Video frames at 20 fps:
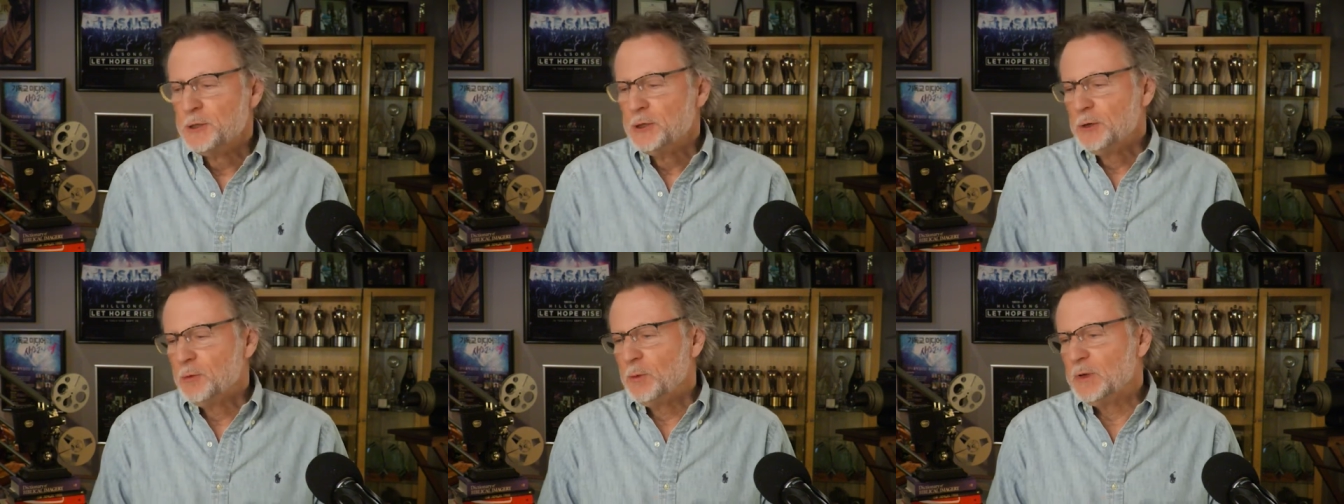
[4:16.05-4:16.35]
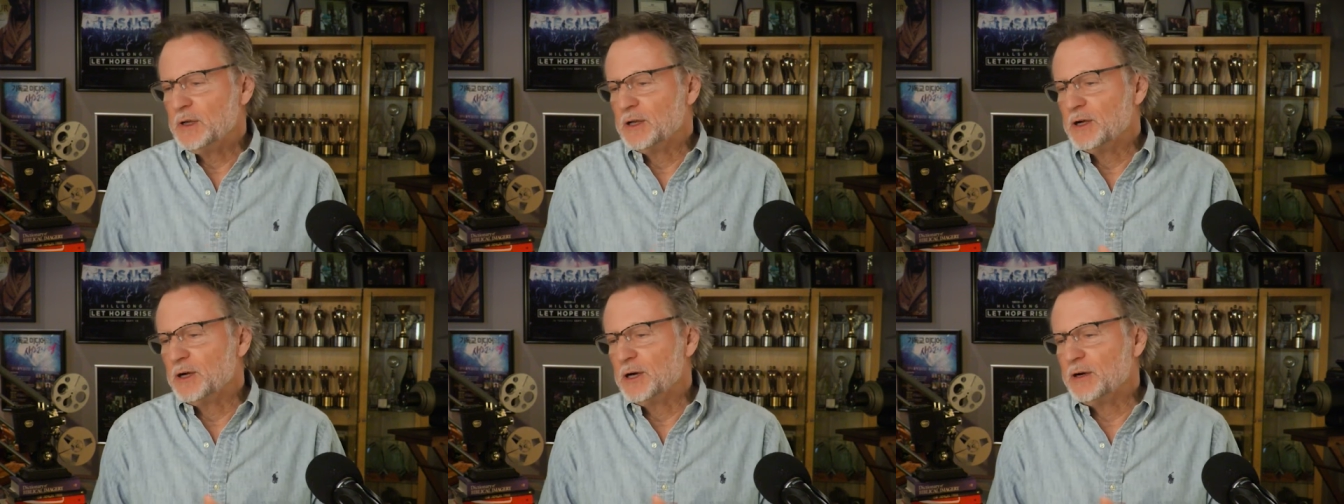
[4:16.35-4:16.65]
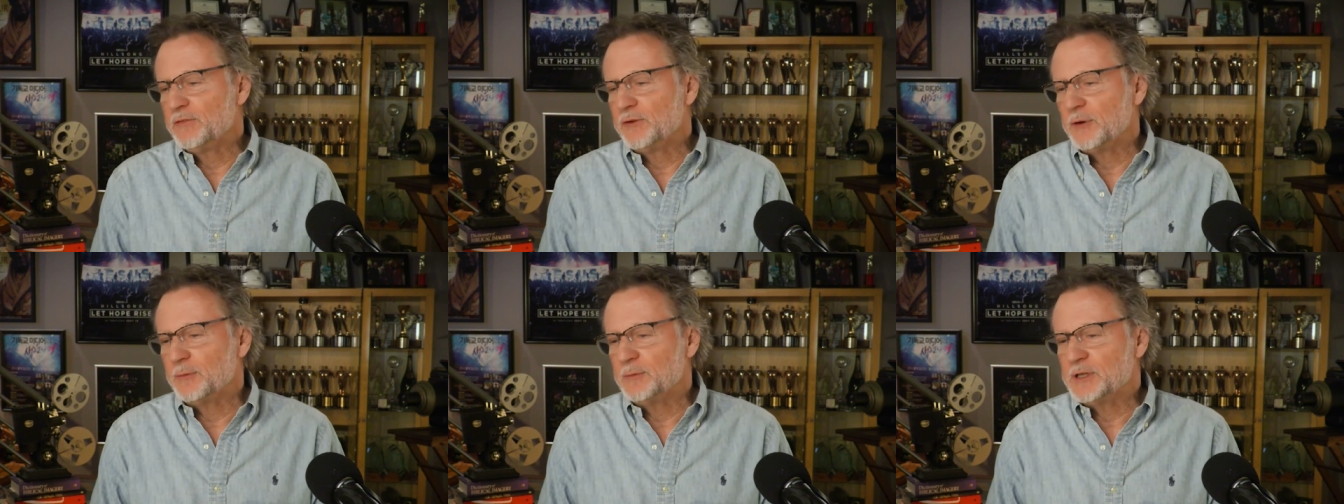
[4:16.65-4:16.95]
we
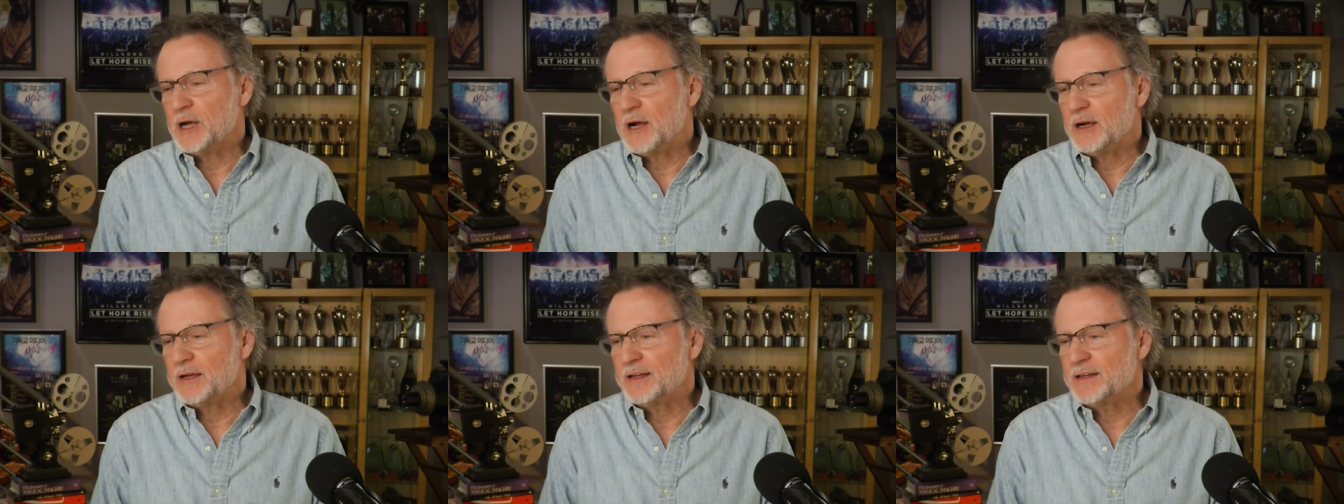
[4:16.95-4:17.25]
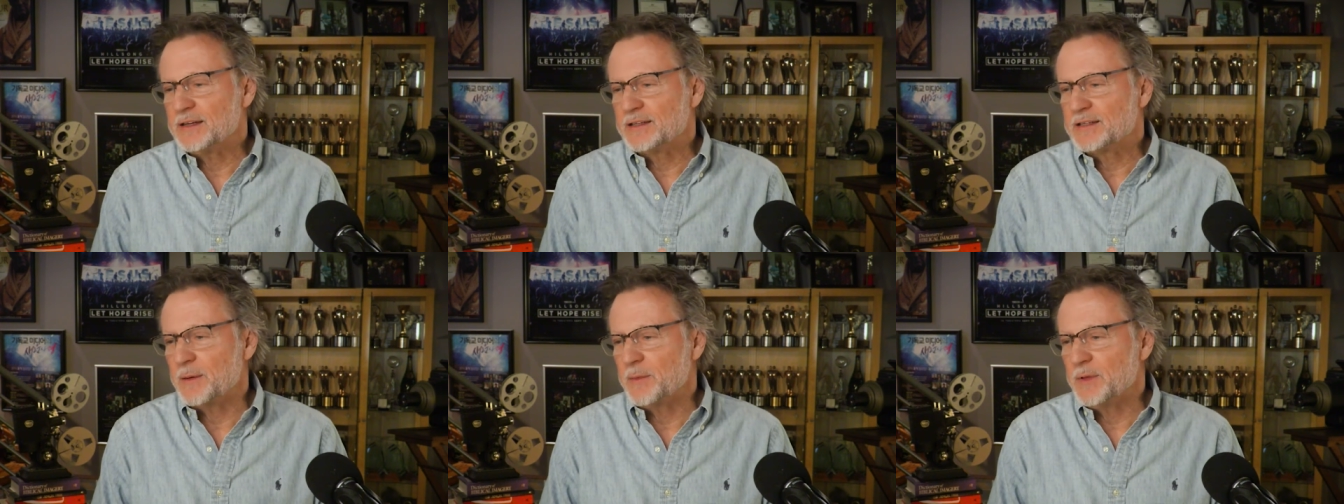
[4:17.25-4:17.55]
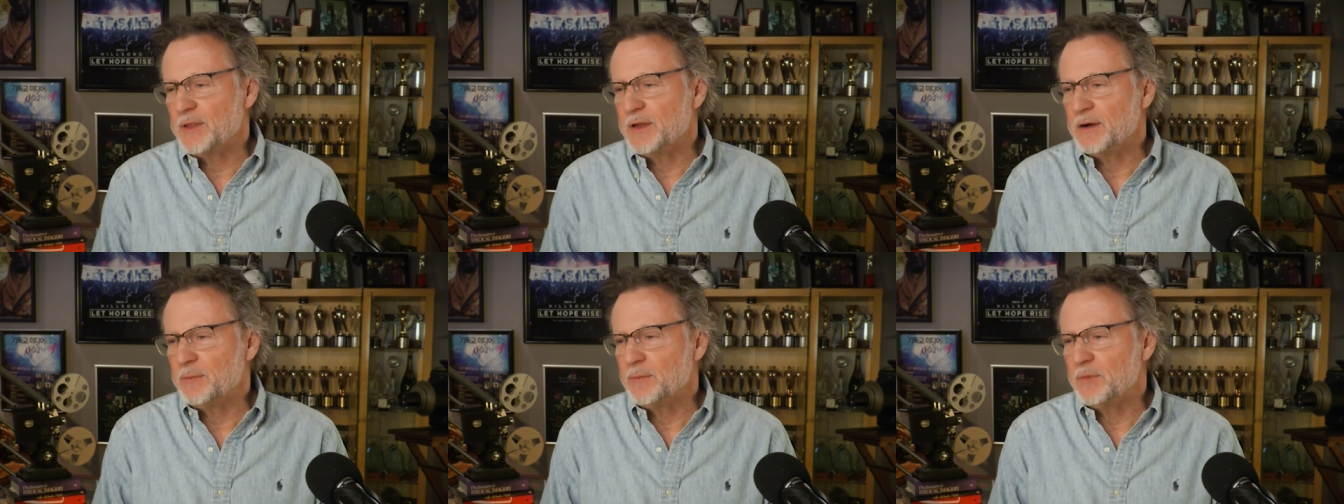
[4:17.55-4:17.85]
learned from talking to some
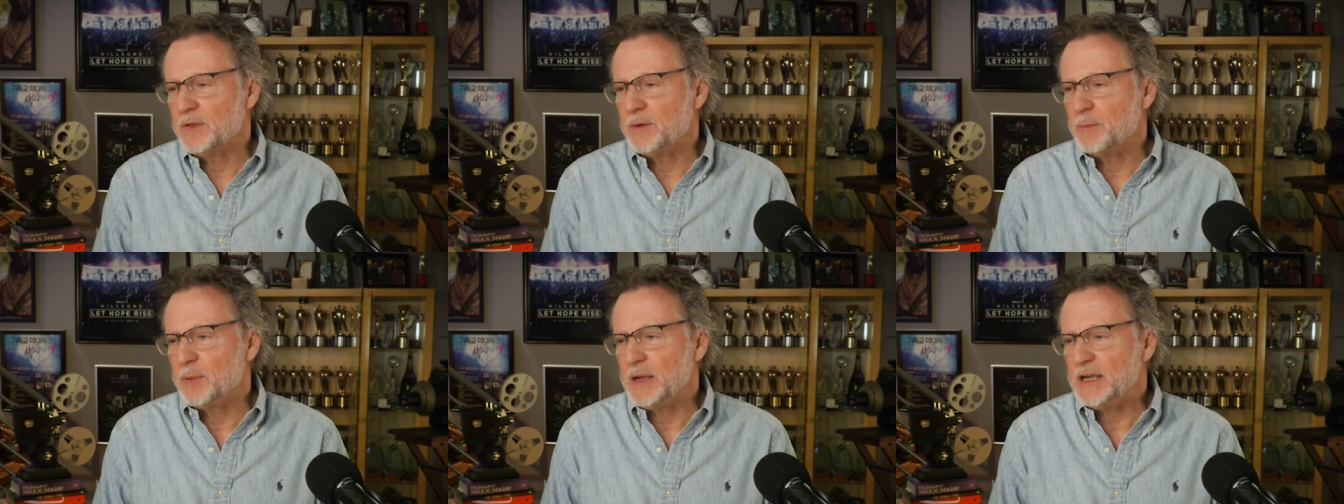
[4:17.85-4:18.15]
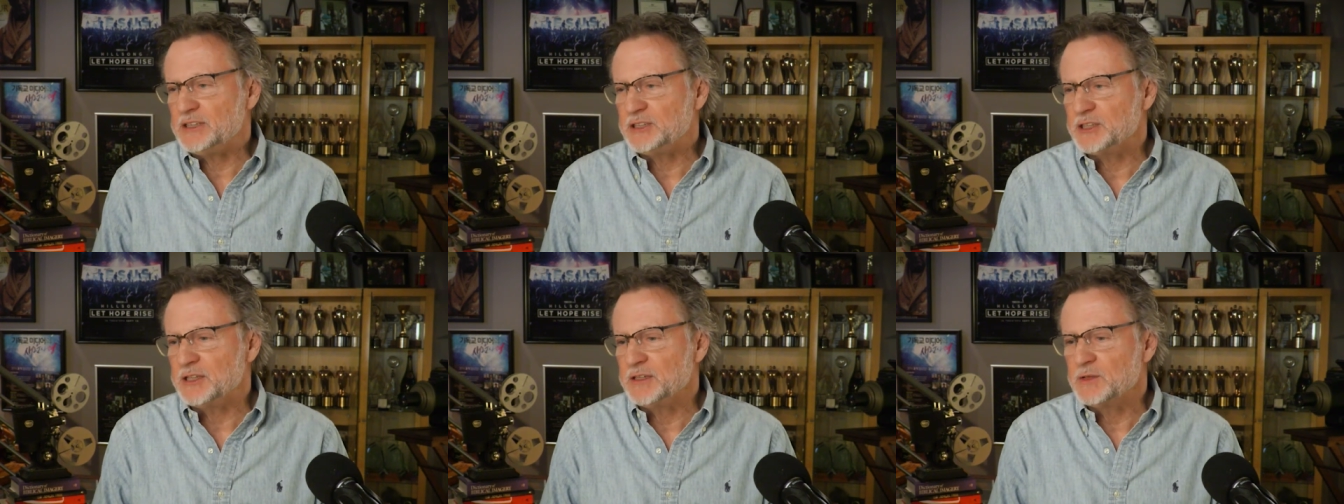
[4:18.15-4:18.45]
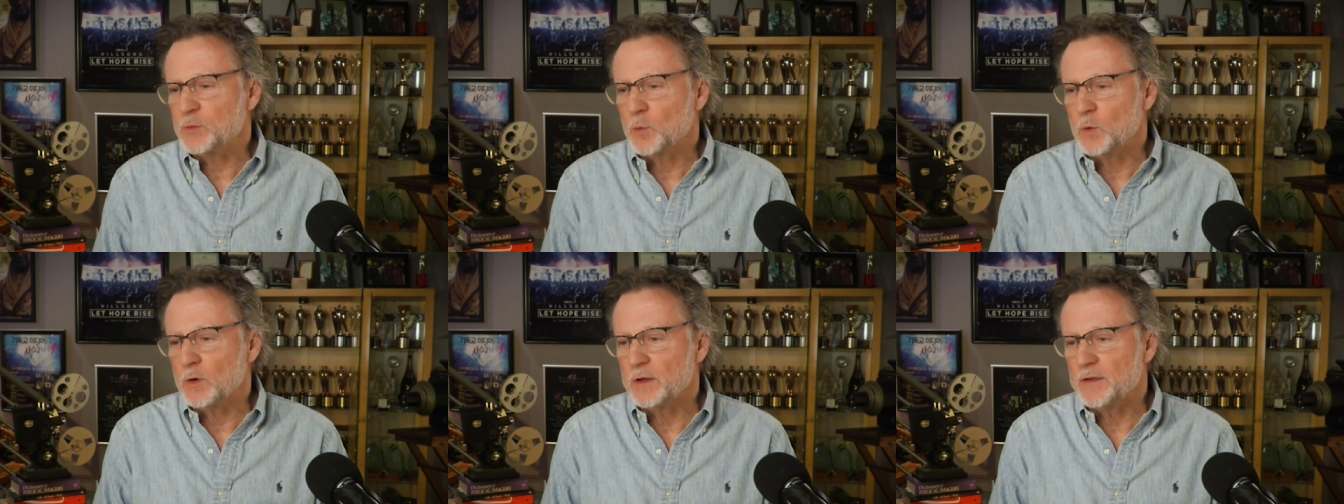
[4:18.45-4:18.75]
of their, their
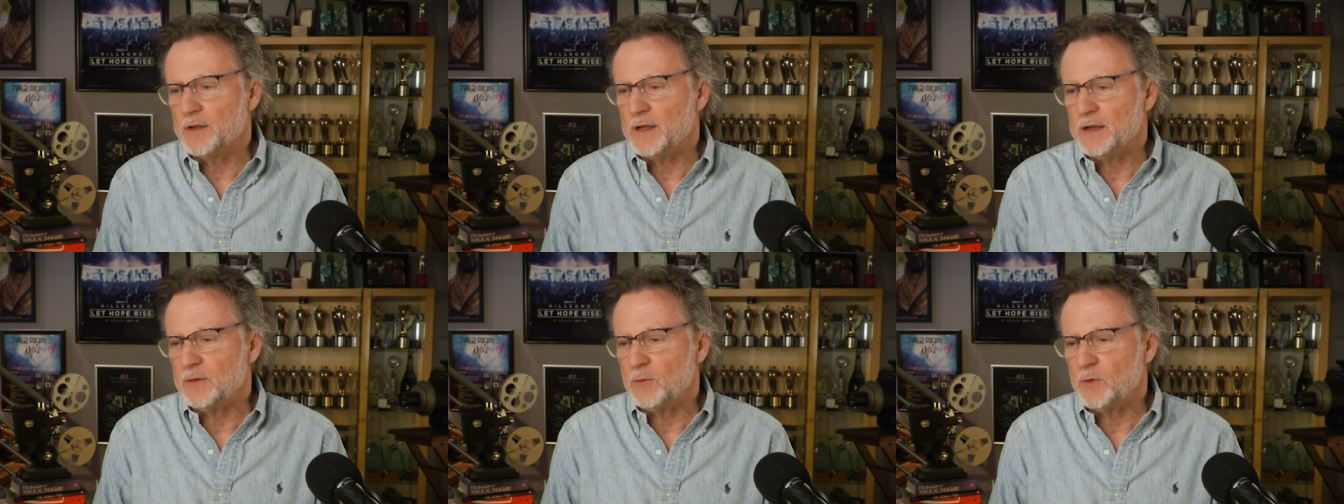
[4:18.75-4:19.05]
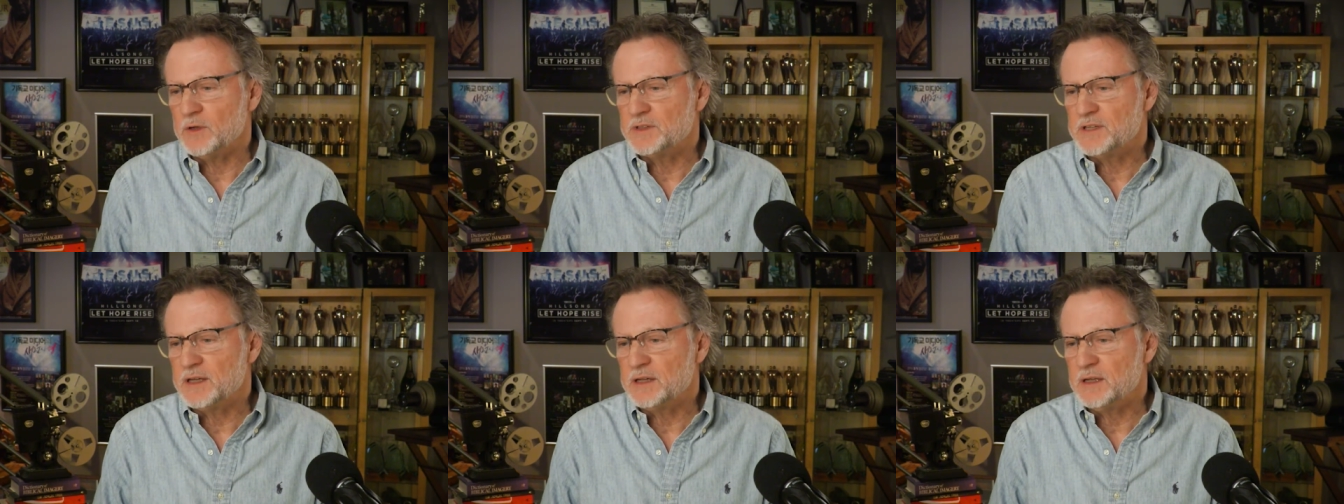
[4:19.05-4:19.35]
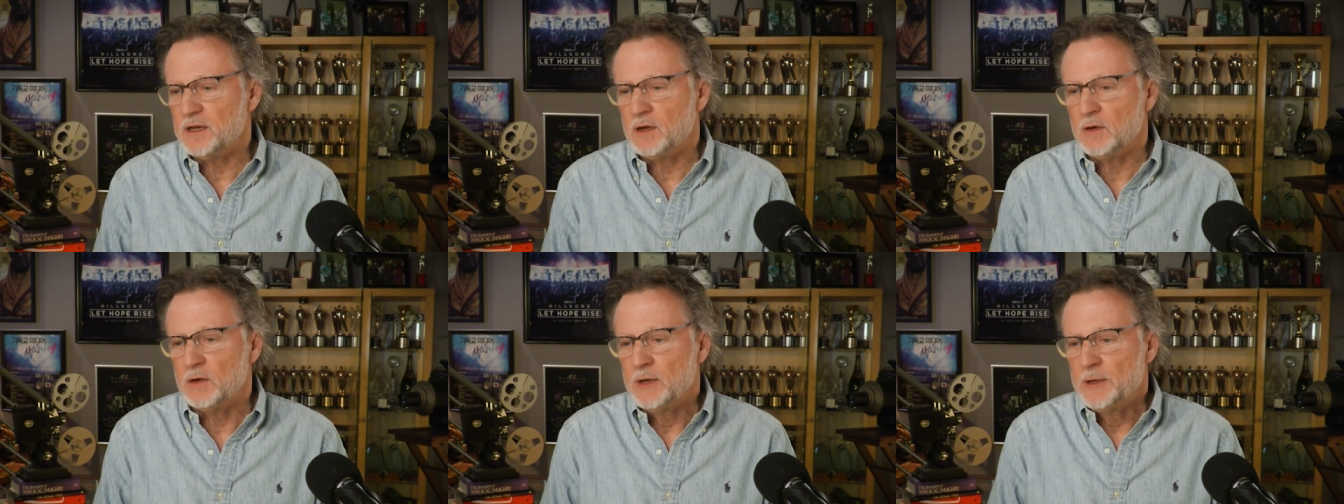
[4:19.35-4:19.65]
patients were that, was that, you
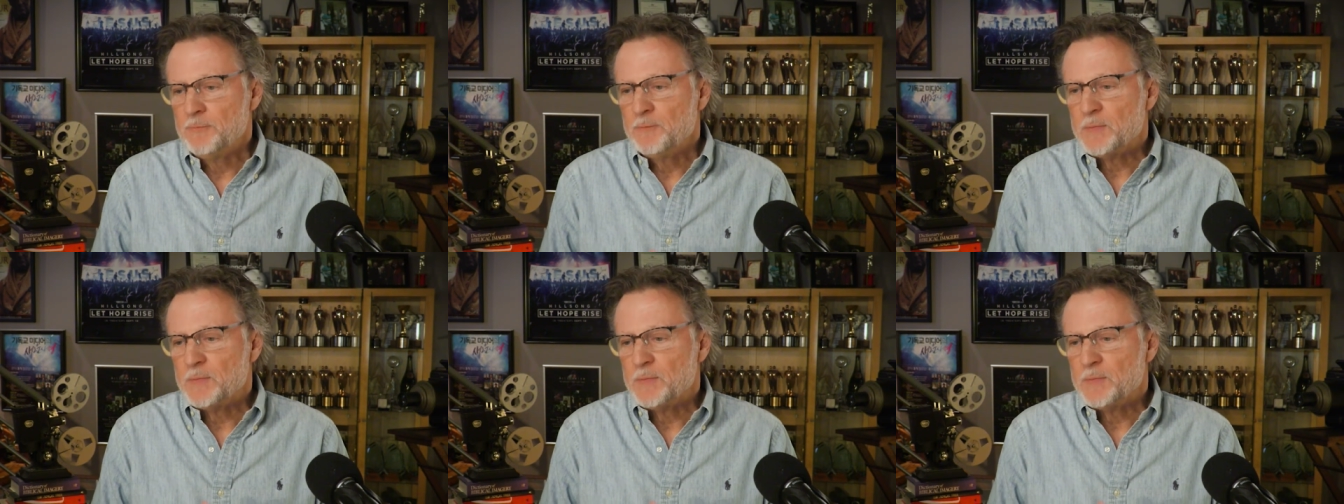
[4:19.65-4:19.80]
know,